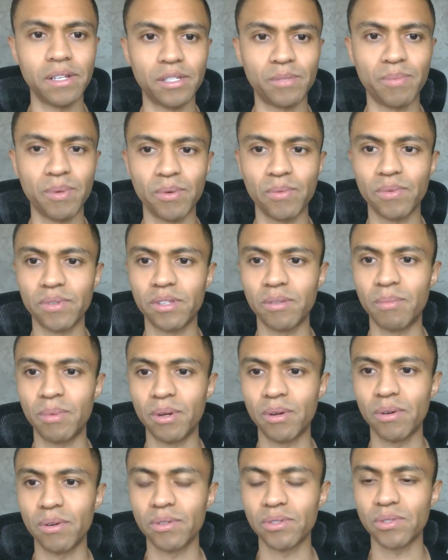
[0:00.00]
dispute with the
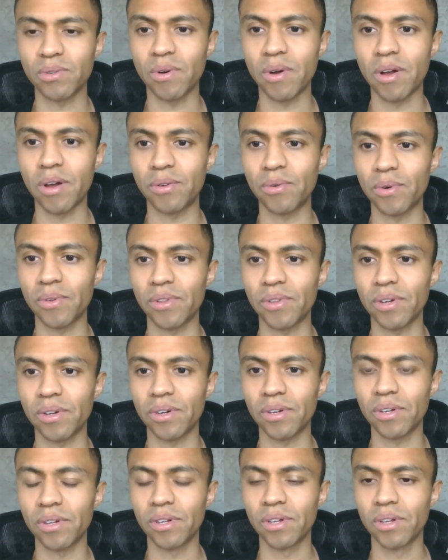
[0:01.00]
bureaus and or
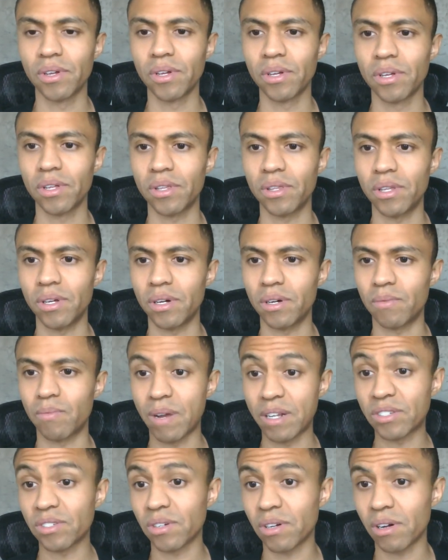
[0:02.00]
the the
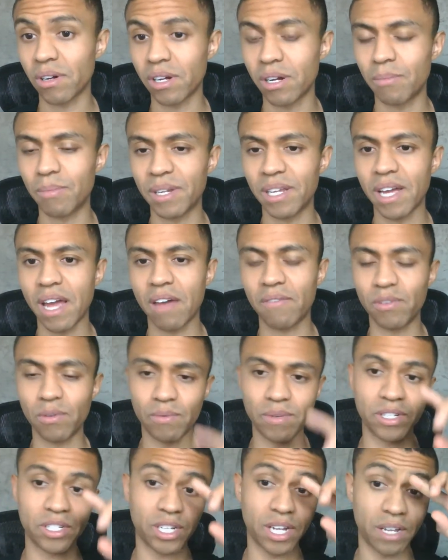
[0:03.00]
rental car company. Have you
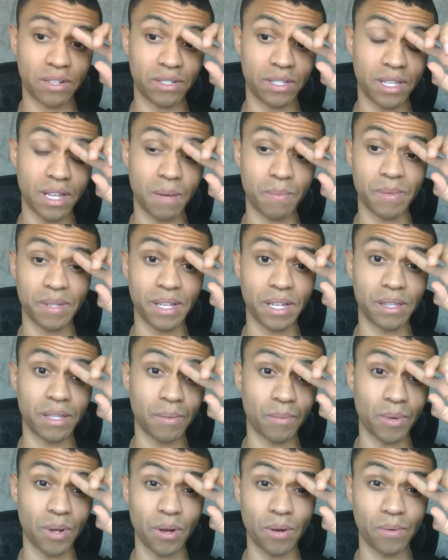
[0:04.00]
reached out to them and let
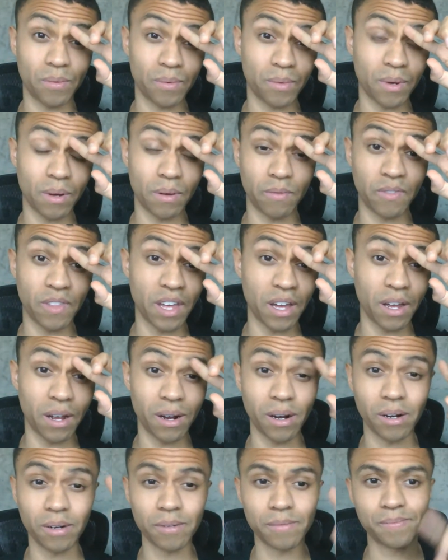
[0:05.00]
them know of
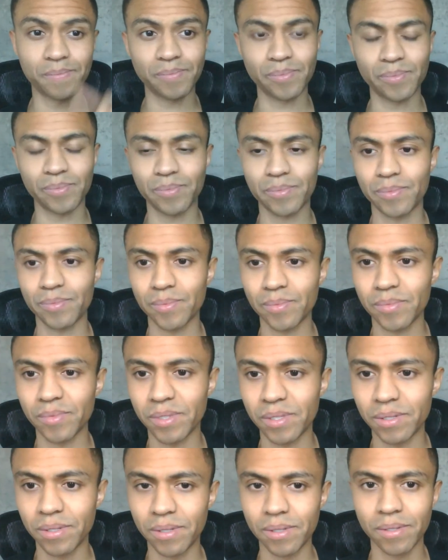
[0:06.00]
their,
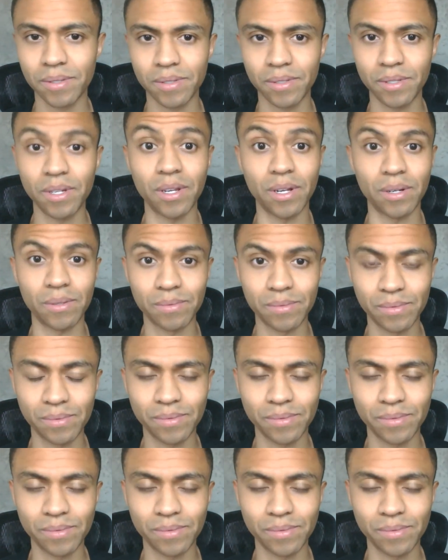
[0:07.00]
you know,